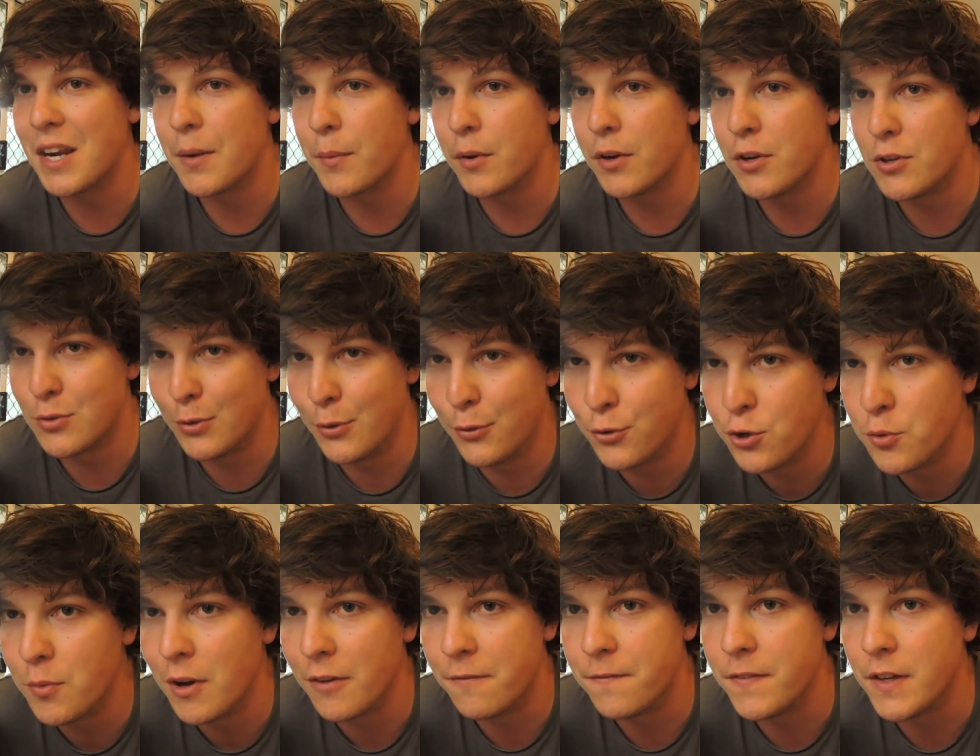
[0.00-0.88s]
I'm gonna drill
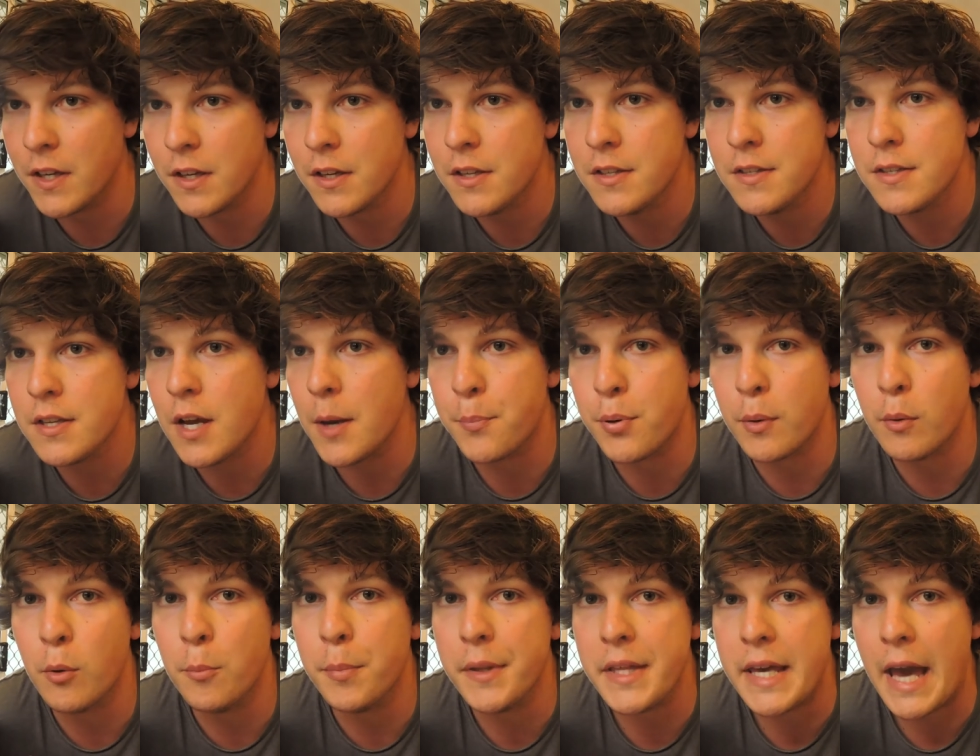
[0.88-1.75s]
through my fingers, I
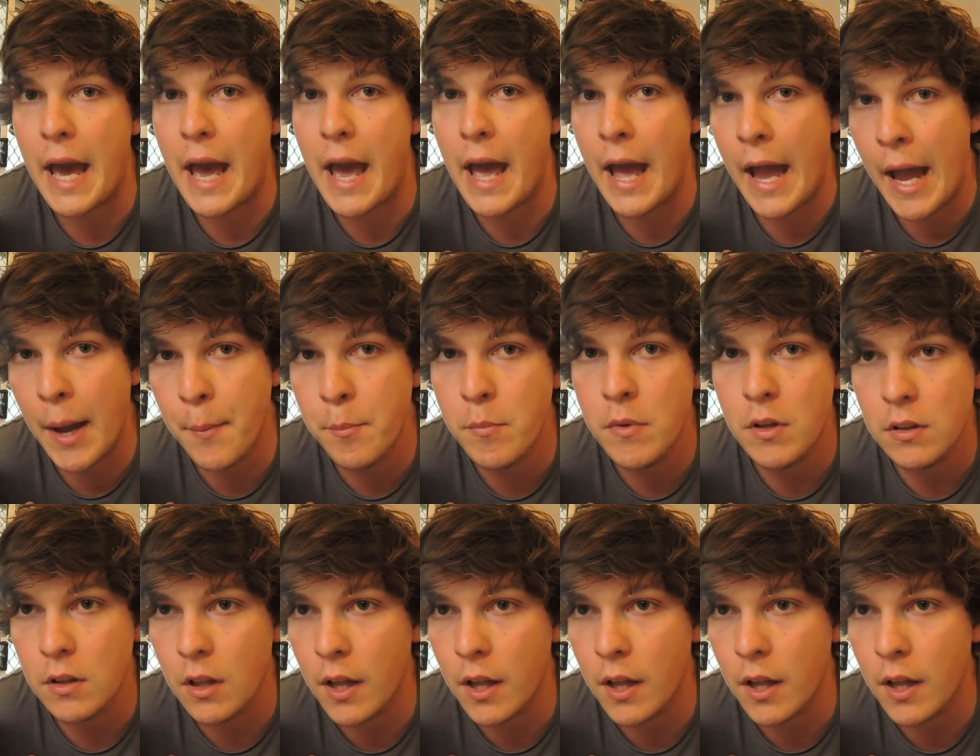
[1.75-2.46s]
probably am.